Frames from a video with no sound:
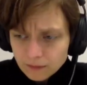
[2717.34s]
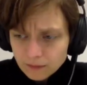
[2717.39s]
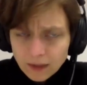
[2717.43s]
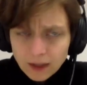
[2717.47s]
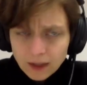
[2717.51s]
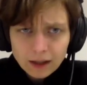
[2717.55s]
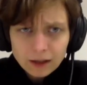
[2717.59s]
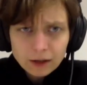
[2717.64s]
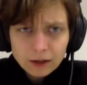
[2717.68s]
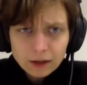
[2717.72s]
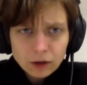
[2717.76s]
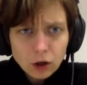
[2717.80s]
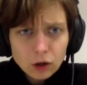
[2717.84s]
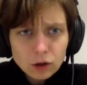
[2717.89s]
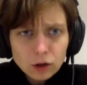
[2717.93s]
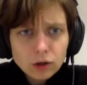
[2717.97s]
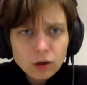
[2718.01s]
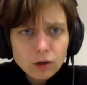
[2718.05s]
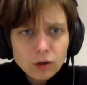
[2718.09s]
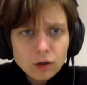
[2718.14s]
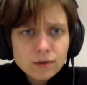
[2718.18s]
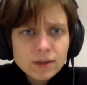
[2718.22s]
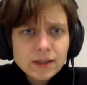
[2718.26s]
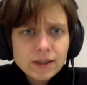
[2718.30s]
it all
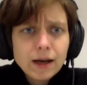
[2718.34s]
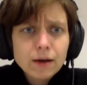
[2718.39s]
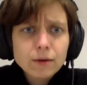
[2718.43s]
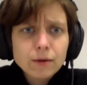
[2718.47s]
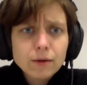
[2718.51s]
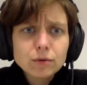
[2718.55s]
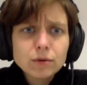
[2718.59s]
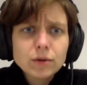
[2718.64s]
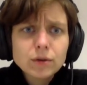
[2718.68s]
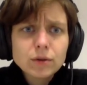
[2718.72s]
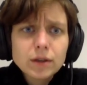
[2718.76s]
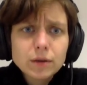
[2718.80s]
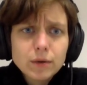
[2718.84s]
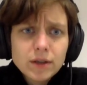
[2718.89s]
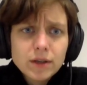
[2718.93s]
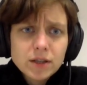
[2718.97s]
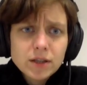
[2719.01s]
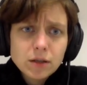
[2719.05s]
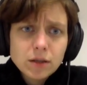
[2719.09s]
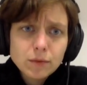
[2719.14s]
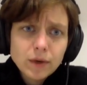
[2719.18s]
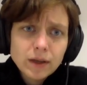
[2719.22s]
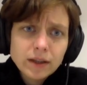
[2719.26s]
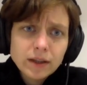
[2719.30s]
goes down to the
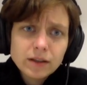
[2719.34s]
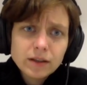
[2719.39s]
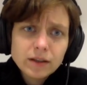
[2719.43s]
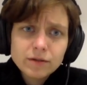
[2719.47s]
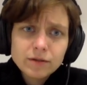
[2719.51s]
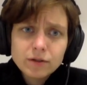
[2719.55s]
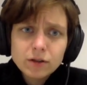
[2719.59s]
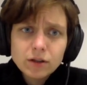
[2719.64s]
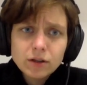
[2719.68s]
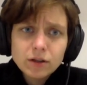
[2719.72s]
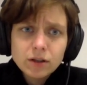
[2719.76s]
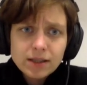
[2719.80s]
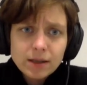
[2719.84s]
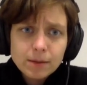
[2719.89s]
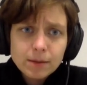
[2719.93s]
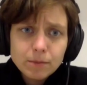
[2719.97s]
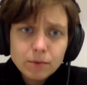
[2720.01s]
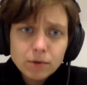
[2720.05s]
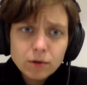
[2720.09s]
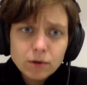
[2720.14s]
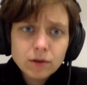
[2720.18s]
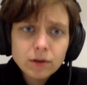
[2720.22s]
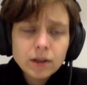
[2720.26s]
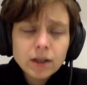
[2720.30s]
question whether, for
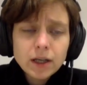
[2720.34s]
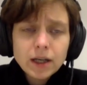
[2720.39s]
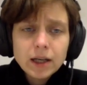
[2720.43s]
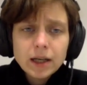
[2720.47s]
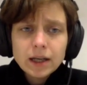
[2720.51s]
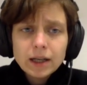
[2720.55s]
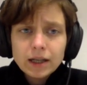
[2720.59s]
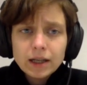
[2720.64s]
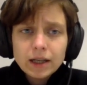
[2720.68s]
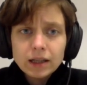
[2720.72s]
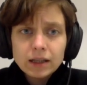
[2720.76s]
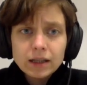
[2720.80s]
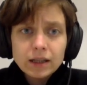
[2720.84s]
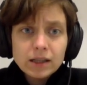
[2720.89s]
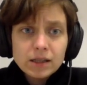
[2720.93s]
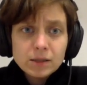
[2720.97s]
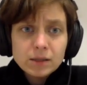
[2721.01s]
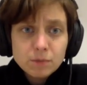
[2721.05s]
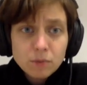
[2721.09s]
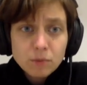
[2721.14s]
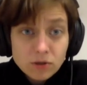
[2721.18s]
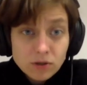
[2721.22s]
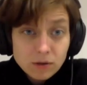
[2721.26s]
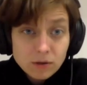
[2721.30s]
example, it is
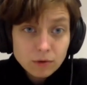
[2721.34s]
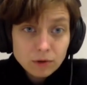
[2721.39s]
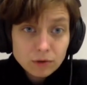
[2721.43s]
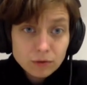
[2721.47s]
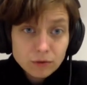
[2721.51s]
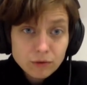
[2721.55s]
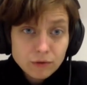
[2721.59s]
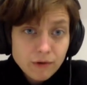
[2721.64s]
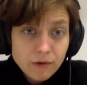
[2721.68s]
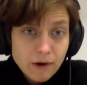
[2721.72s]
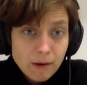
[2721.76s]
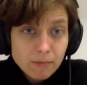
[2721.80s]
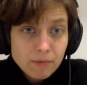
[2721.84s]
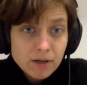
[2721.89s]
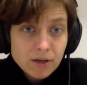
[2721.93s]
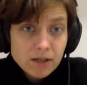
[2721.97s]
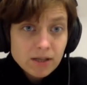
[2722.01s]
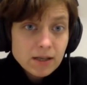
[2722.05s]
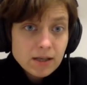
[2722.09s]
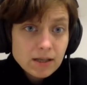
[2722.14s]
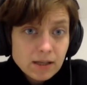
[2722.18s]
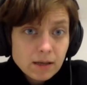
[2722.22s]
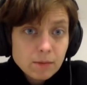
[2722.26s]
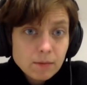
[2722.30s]
possible to
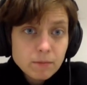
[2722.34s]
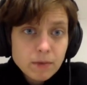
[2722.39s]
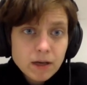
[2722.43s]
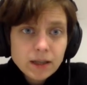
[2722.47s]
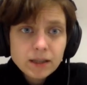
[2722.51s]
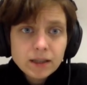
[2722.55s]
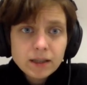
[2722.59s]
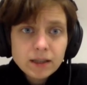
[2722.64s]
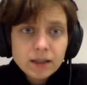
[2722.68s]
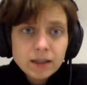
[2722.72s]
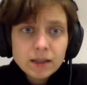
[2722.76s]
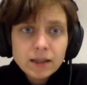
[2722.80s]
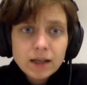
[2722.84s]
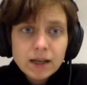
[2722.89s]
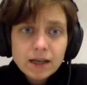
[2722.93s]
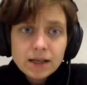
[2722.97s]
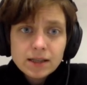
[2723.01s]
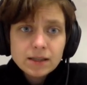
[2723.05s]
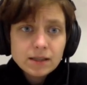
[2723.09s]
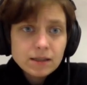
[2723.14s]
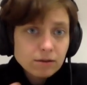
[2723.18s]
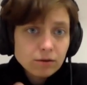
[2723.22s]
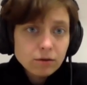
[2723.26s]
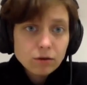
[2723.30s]
represent somebody
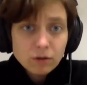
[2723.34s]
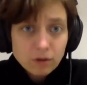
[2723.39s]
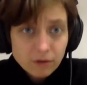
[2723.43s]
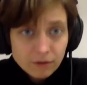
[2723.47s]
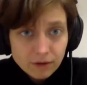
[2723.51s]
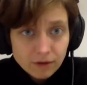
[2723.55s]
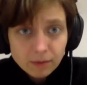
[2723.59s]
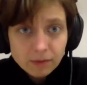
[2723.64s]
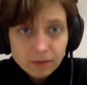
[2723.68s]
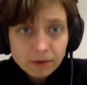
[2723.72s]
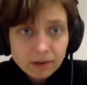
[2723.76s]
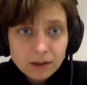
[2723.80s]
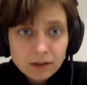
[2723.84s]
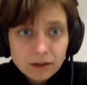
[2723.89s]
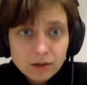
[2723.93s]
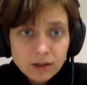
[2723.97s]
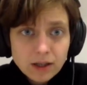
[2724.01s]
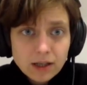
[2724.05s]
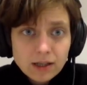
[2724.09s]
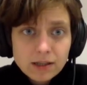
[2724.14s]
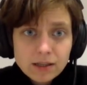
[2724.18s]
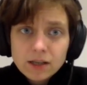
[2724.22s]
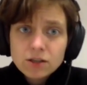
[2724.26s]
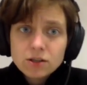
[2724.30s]
as non-governmental
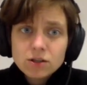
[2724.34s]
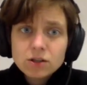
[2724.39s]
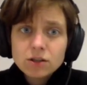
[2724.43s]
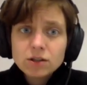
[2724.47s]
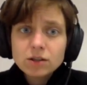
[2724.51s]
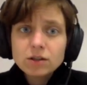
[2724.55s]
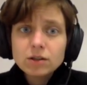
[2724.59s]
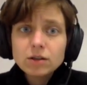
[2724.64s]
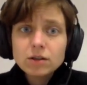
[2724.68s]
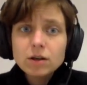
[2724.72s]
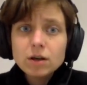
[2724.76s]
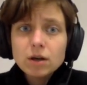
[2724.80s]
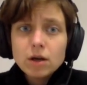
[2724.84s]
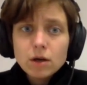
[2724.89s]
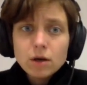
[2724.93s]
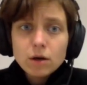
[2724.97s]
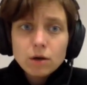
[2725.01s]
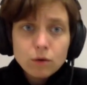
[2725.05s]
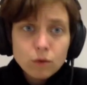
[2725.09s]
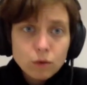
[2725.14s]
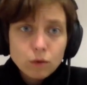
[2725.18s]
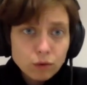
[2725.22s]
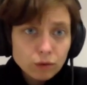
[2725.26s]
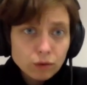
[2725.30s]
organization
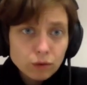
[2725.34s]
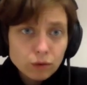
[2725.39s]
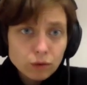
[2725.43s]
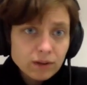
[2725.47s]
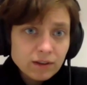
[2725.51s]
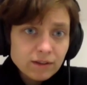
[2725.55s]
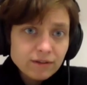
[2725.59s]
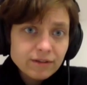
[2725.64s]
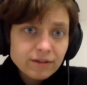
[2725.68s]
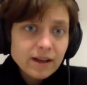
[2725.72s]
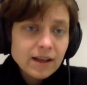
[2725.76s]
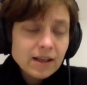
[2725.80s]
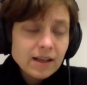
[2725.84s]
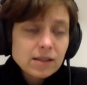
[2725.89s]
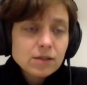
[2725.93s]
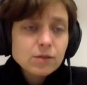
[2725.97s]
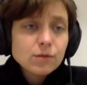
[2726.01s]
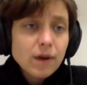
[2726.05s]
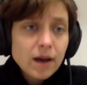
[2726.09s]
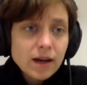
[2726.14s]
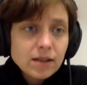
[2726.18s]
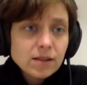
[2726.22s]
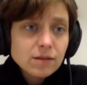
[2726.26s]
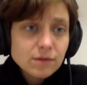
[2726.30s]
who defends
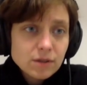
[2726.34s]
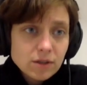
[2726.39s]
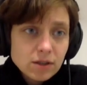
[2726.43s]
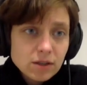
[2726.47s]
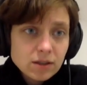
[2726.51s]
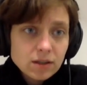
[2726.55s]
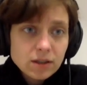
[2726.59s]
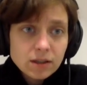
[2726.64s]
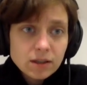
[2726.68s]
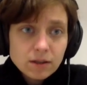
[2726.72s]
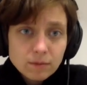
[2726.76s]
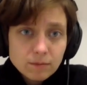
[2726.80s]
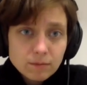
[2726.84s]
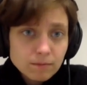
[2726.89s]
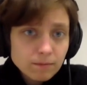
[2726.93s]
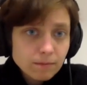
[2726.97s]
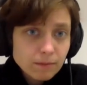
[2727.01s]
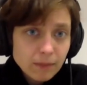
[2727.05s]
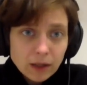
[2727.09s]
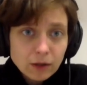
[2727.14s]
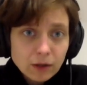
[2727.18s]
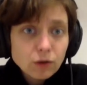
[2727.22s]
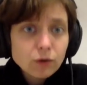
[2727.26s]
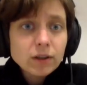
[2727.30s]
rights of certain
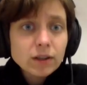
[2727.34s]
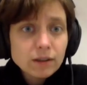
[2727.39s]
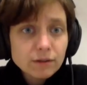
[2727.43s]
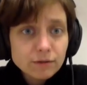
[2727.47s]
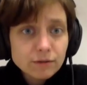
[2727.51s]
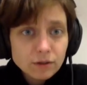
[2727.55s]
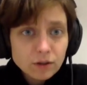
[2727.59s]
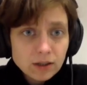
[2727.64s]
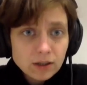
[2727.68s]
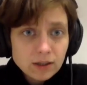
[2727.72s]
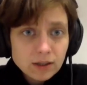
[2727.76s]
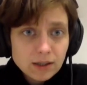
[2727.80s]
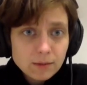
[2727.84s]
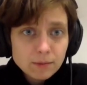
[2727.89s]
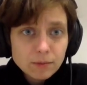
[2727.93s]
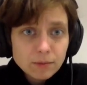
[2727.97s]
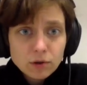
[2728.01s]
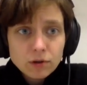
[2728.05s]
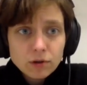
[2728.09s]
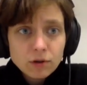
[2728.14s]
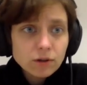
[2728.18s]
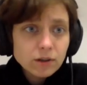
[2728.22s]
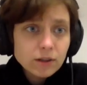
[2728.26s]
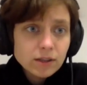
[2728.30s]
minority, for example,
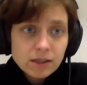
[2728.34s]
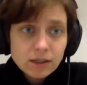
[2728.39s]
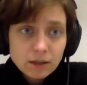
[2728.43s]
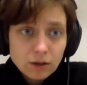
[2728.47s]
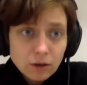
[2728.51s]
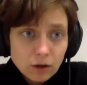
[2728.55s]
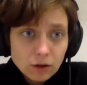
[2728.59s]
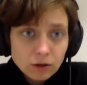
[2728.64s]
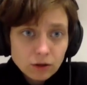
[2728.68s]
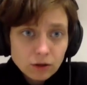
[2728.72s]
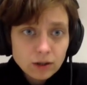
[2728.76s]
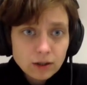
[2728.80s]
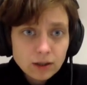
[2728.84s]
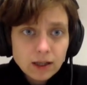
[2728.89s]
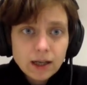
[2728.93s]
or is it not?